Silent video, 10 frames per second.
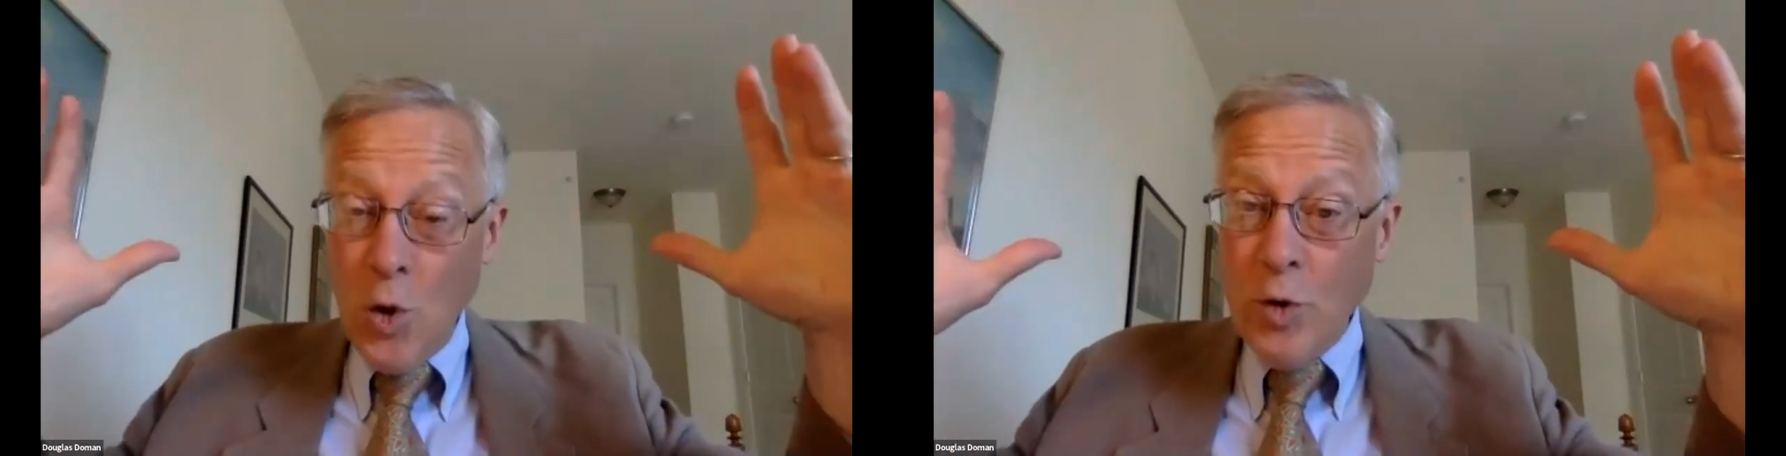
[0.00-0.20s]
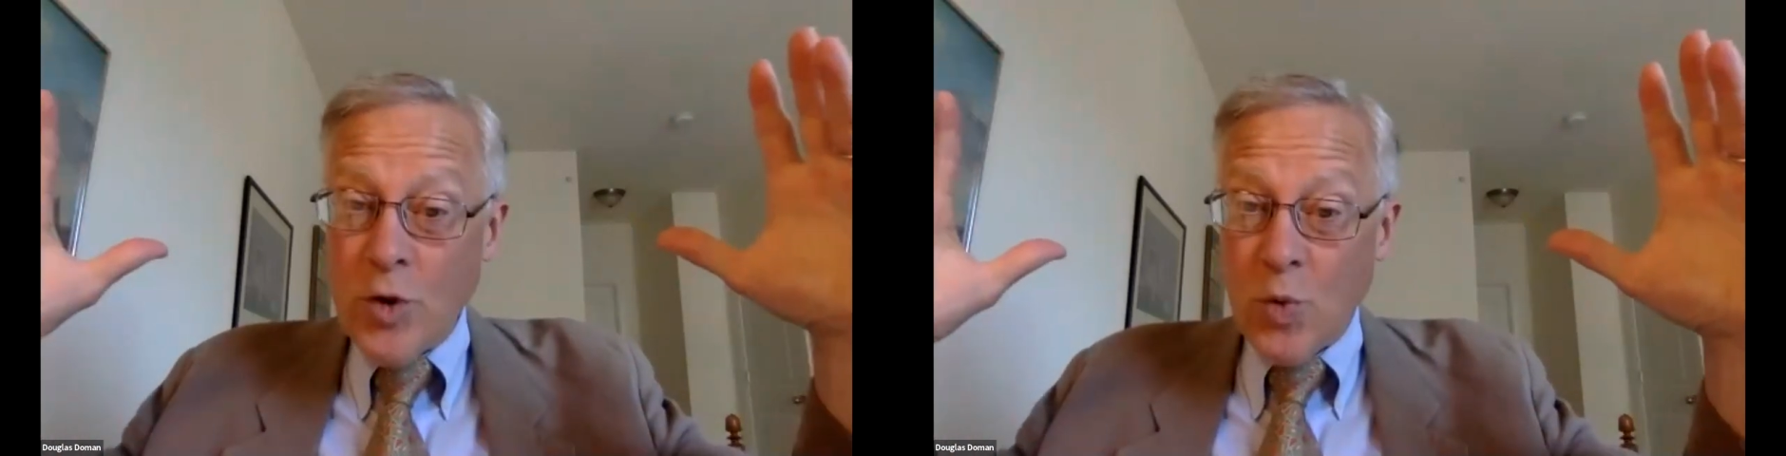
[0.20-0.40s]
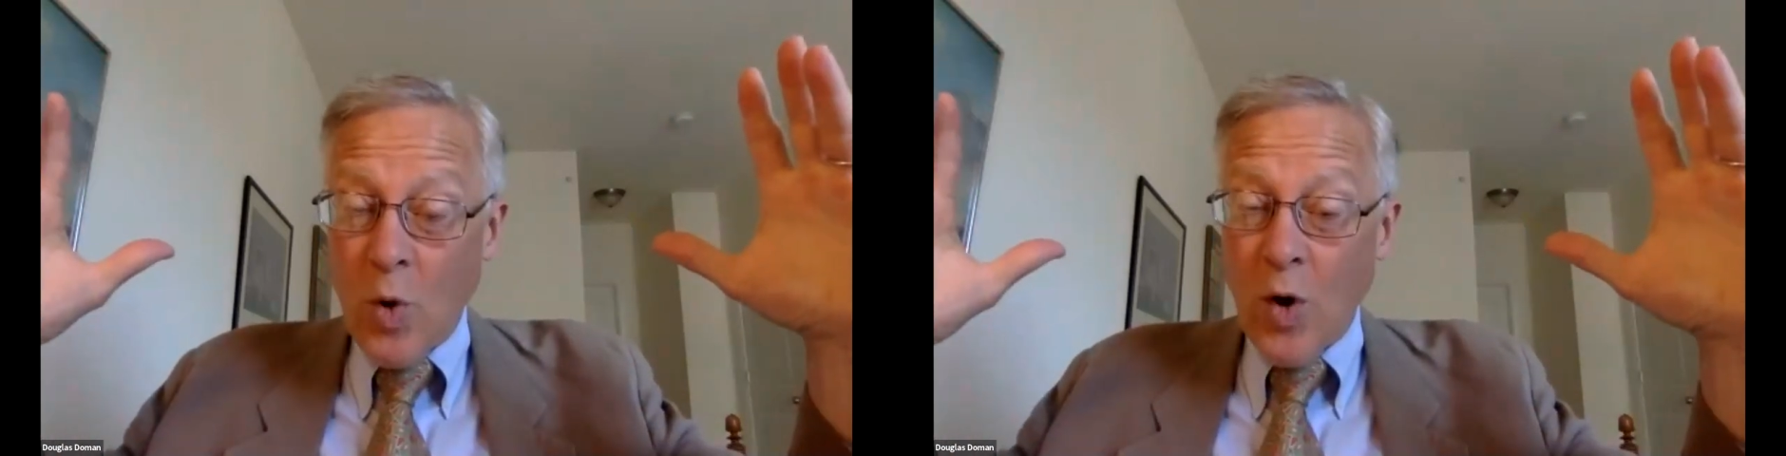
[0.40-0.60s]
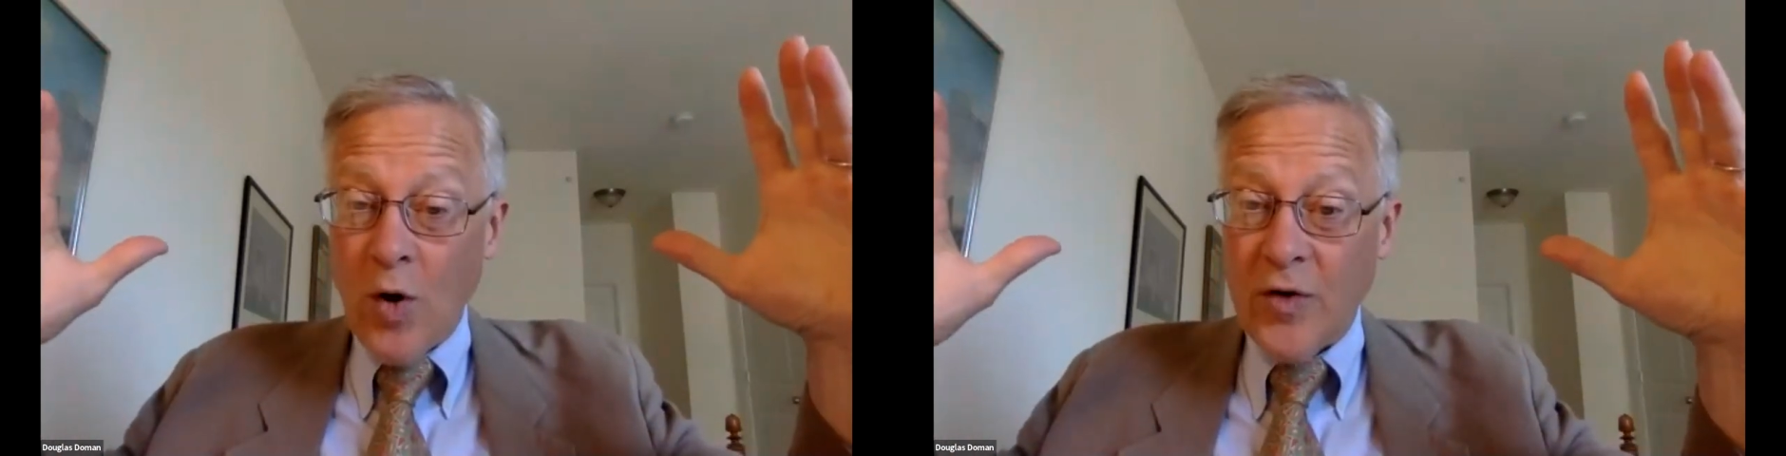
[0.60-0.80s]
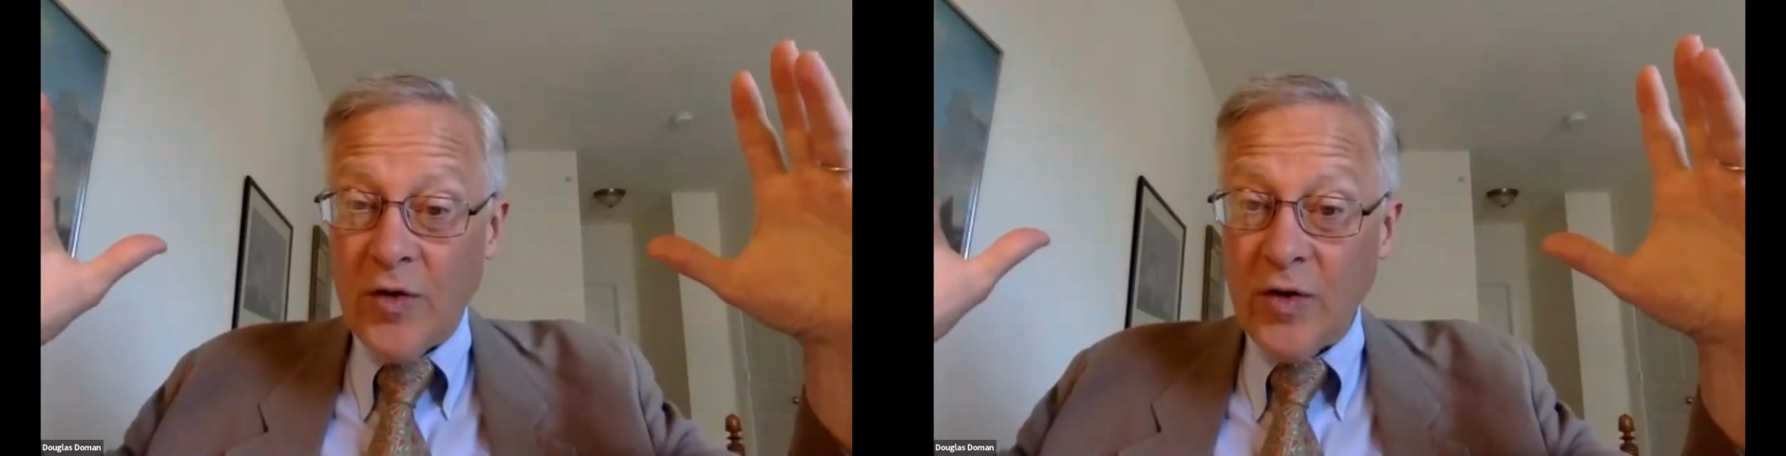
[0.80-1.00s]
huge
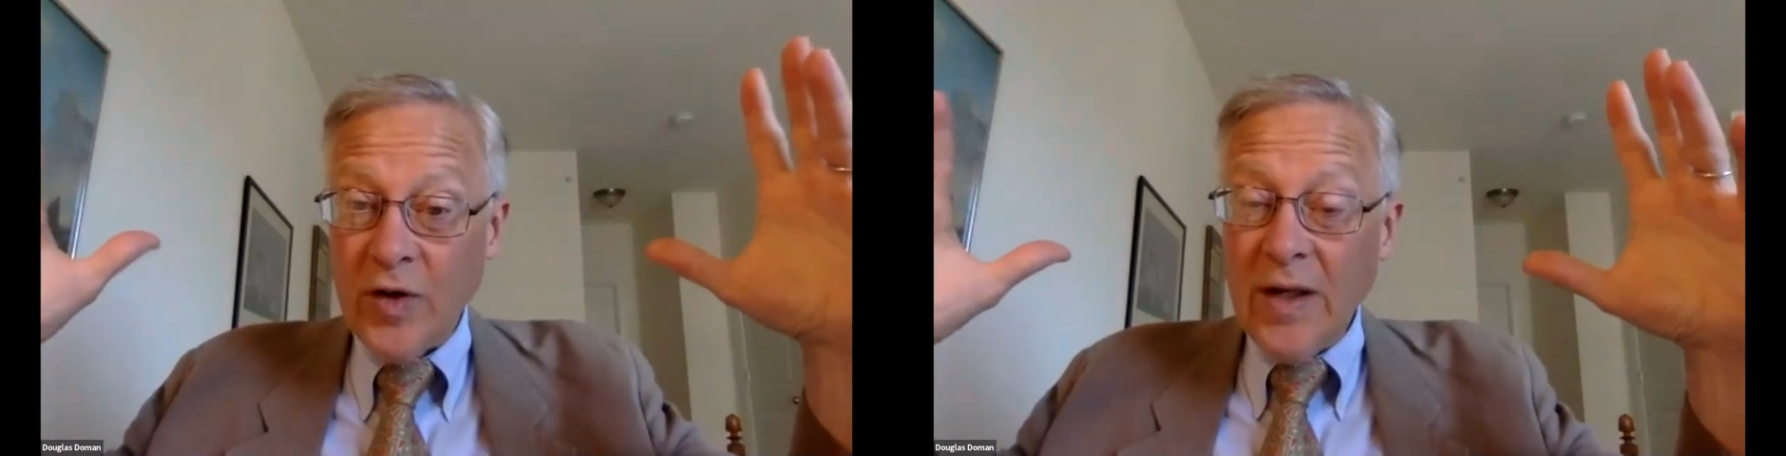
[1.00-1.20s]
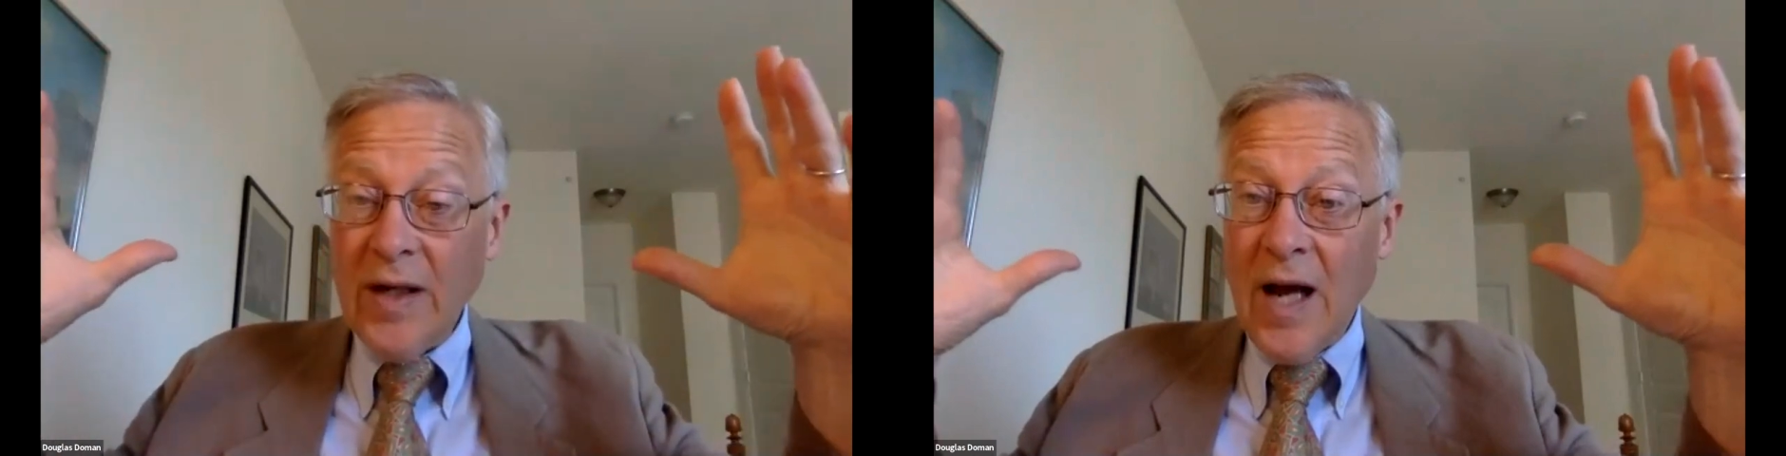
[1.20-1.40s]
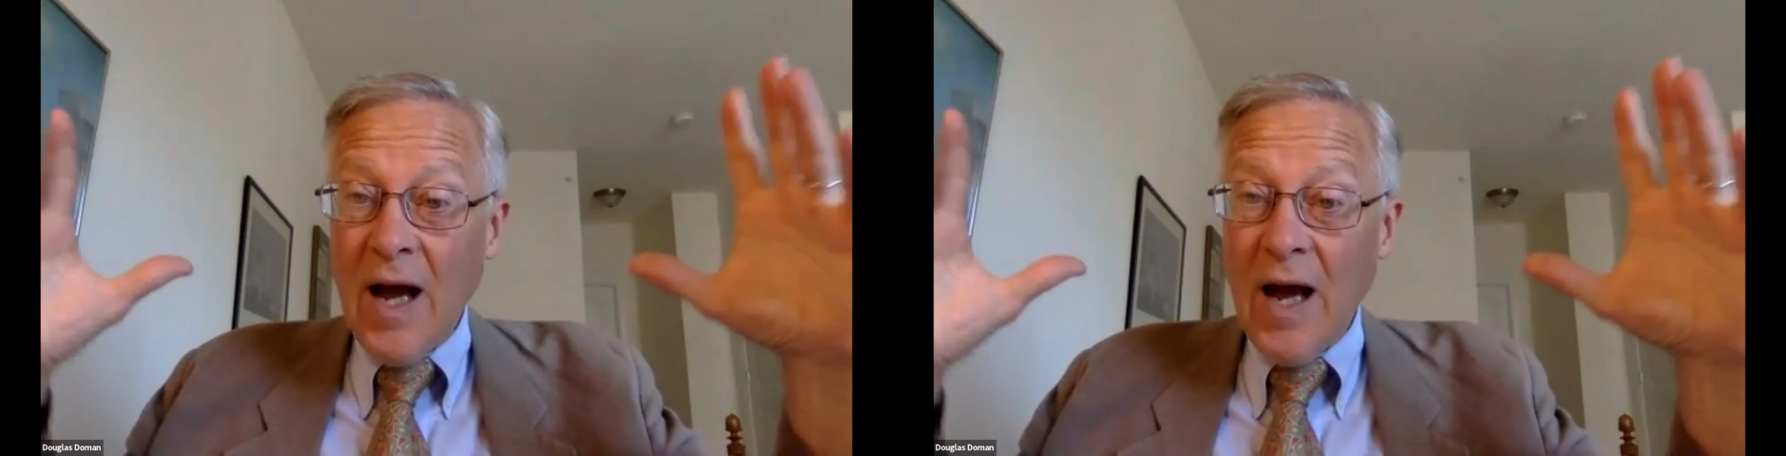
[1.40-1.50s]
words,